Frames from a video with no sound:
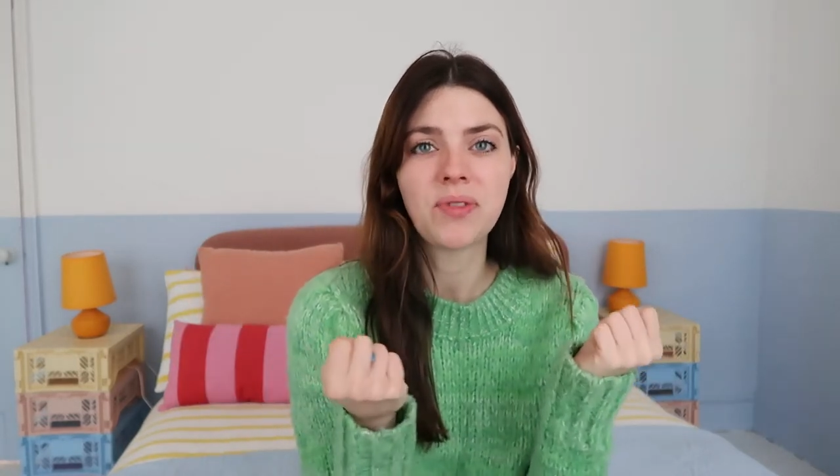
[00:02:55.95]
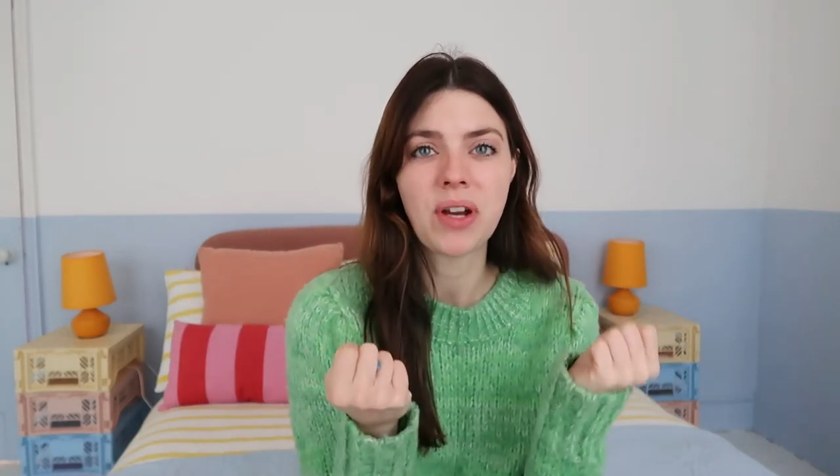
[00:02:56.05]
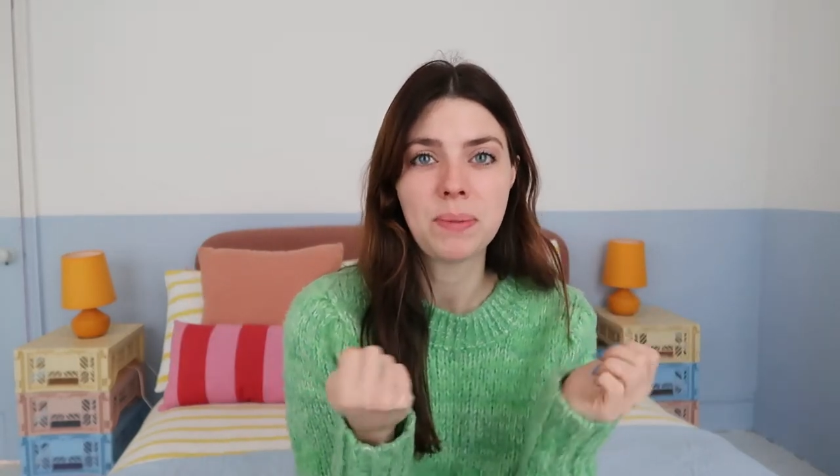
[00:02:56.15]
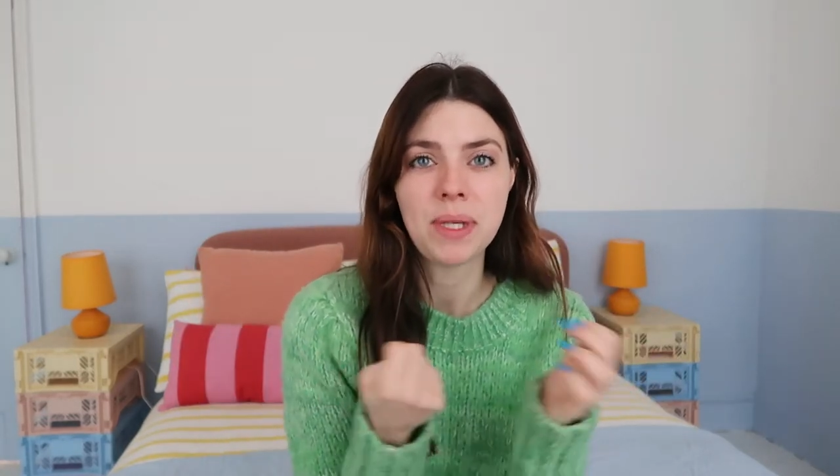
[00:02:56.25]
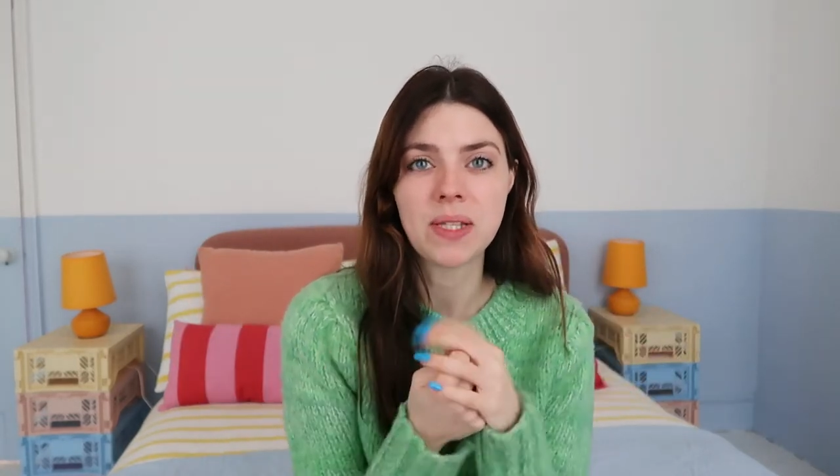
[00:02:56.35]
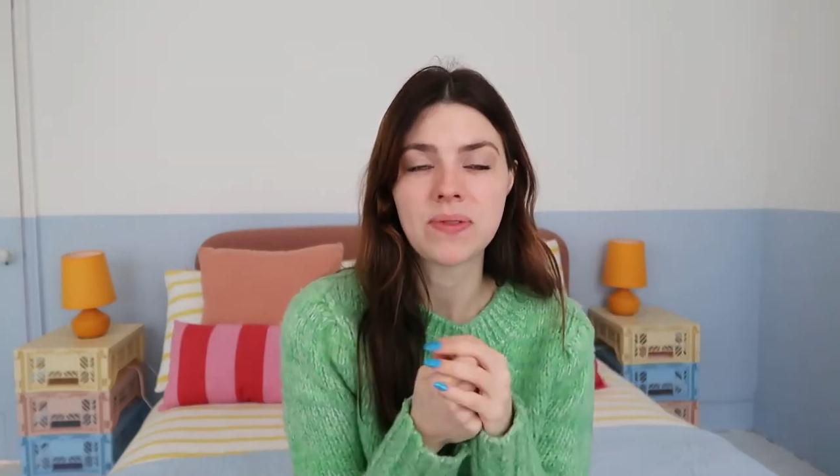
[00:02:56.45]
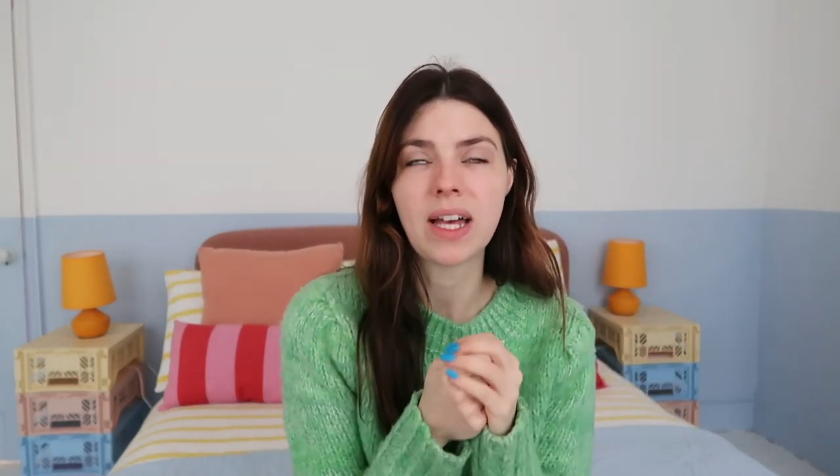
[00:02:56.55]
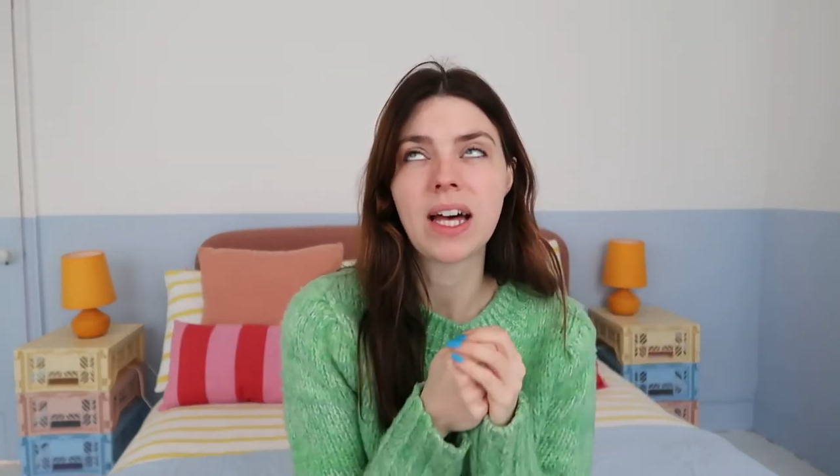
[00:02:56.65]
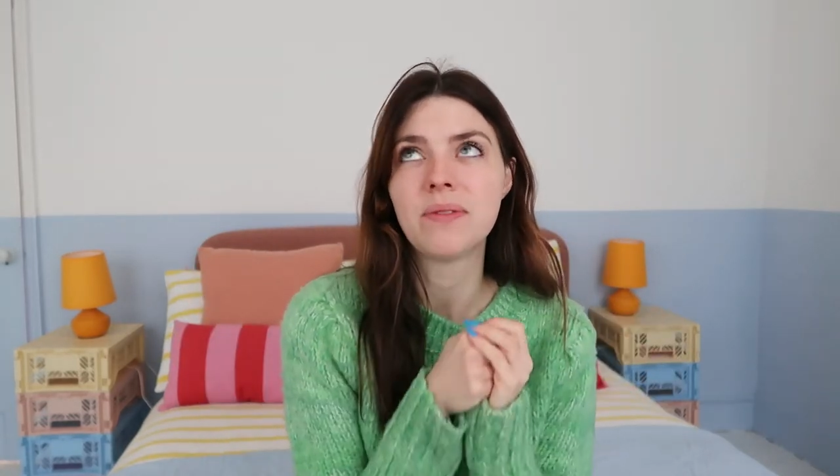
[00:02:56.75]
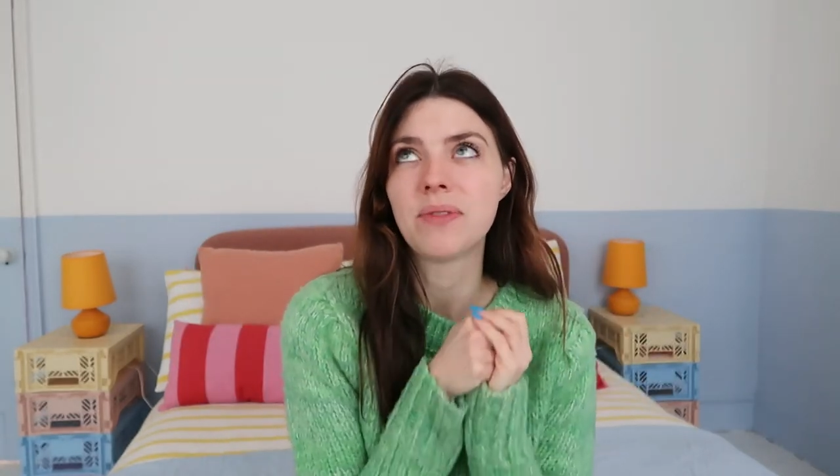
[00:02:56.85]
very
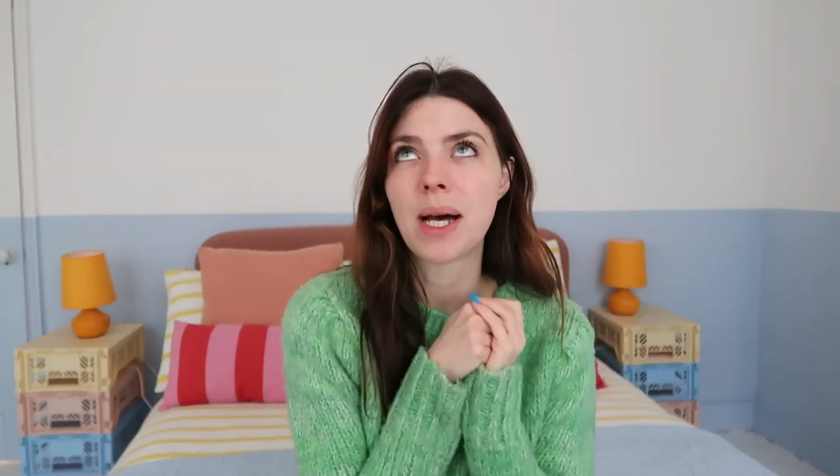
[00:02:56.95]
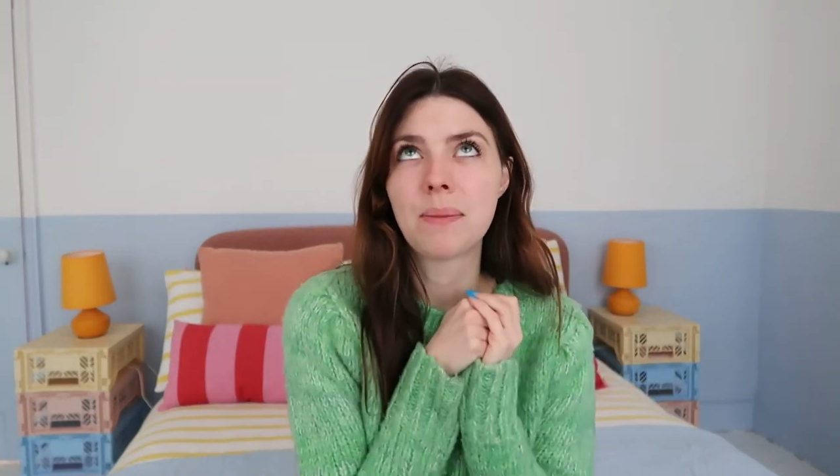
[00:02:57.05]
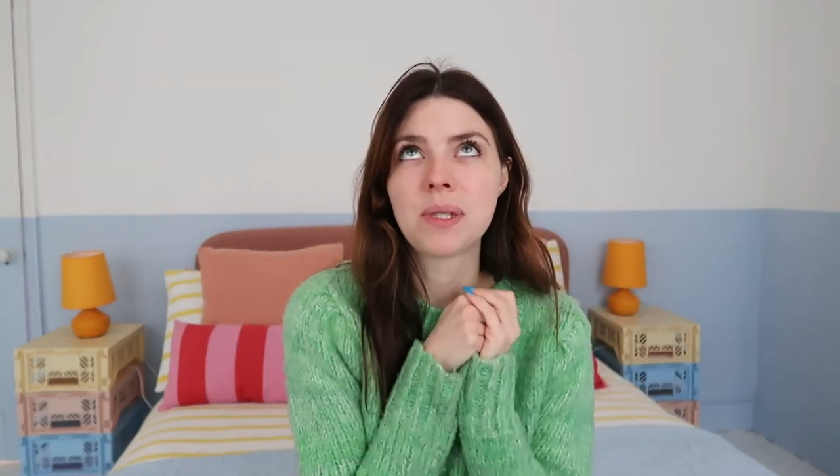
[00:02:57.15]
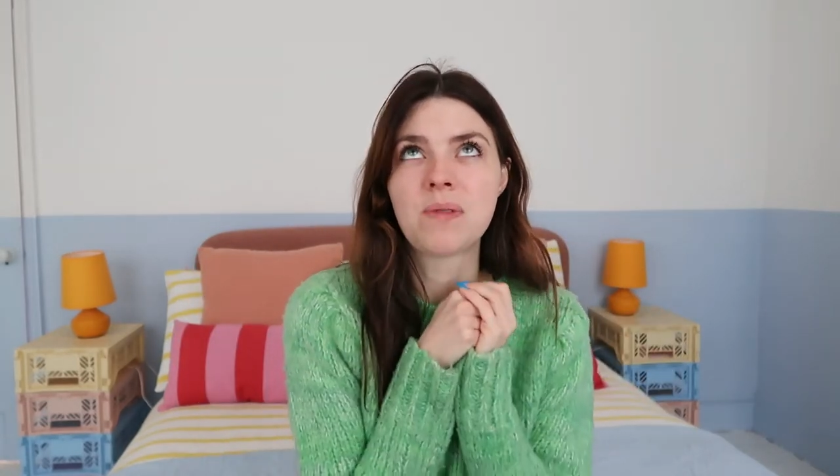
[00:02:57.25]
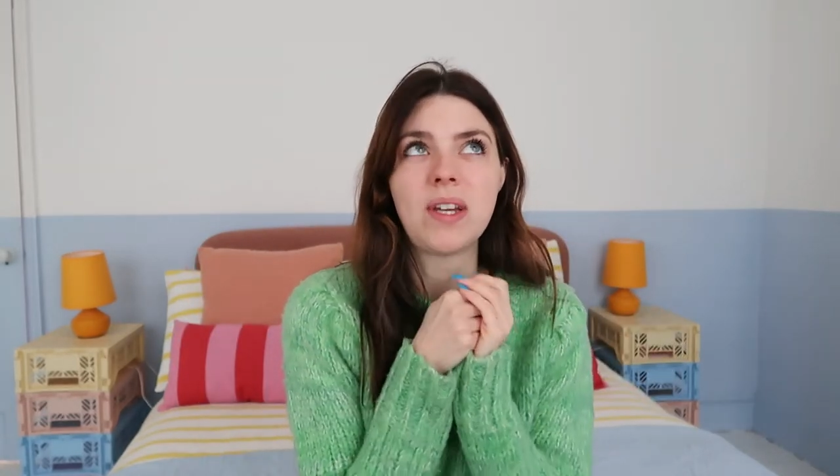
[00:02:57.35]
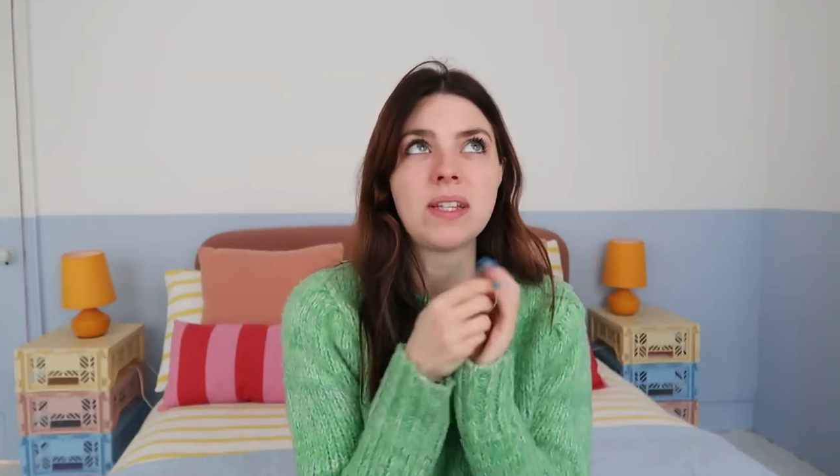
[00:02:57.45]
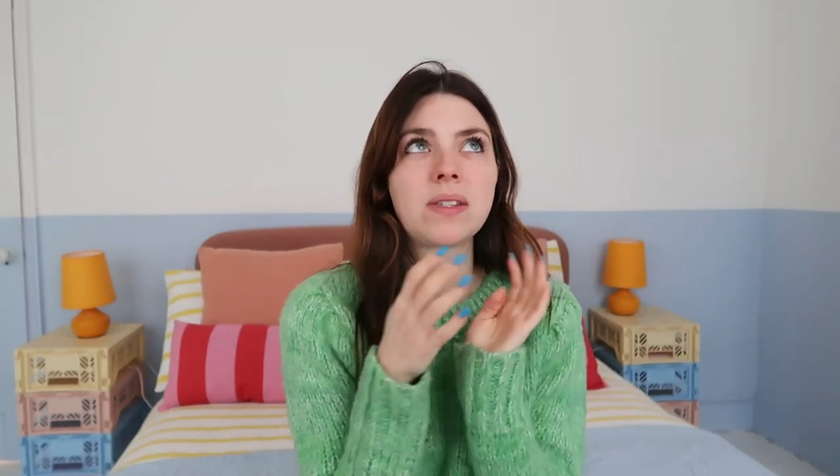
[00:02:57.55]
peaceful atmosphere.